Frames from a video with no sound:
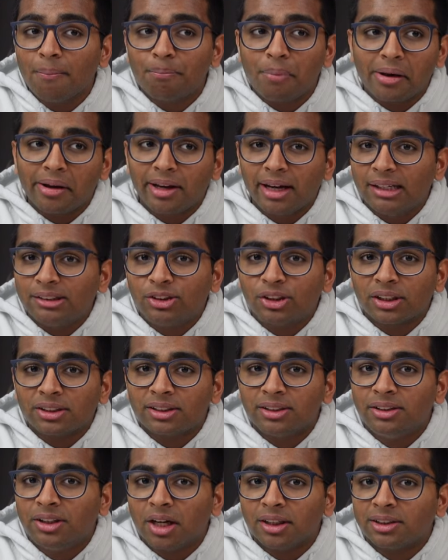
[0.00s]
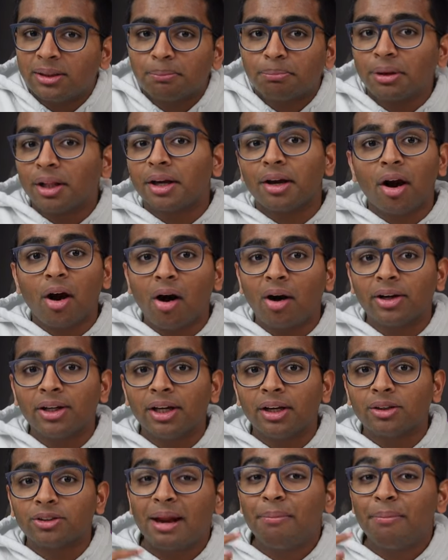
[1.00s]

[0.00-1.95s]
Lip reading: but it just doesn't play audio.